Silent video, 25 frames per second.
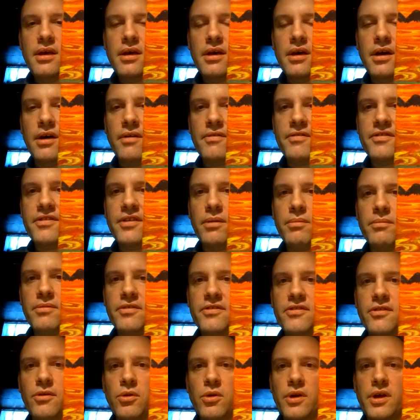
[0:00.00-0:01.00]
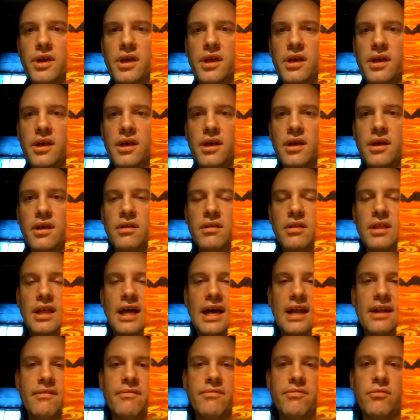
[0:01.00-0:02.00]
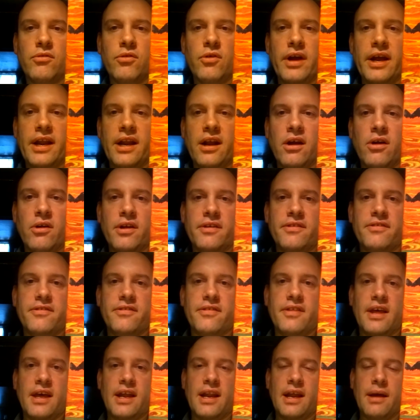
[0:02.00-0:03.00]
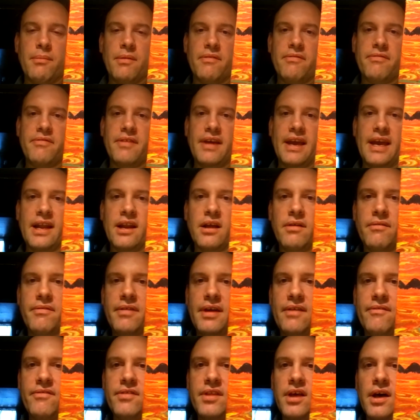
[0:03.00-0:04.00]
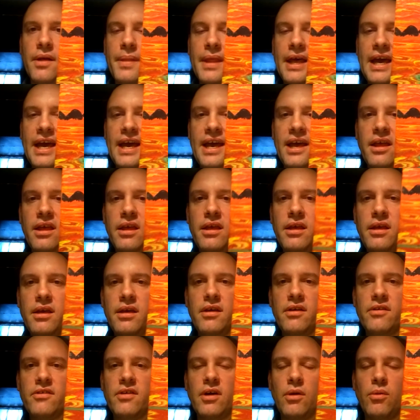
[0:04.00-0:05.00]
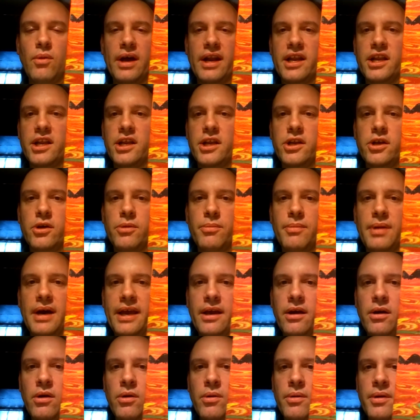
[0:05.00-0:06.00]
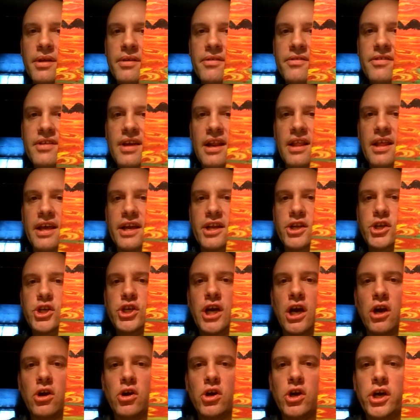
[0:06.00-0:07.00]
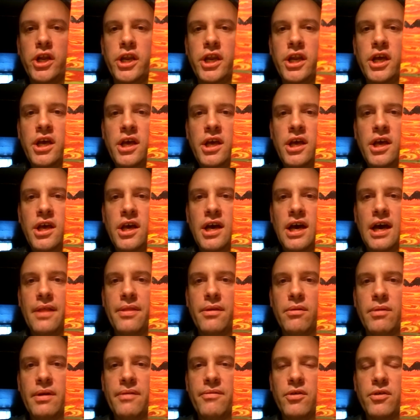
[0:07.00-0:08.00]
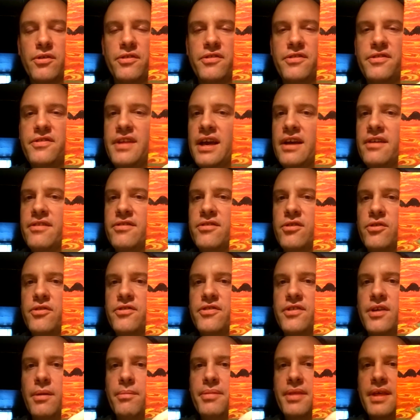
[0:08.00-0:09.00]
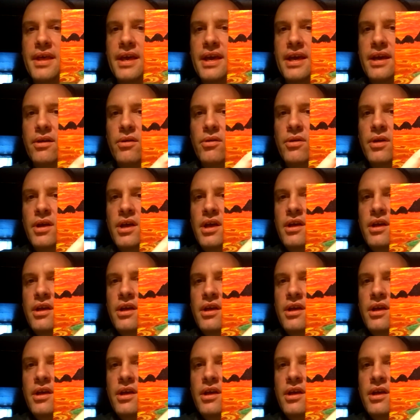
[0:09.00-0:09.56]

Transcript: of some sort. A lot of great artists that I'm a fan of have done that. So I wanted to do my own. It's kind of like Charon on the River Styx or something, or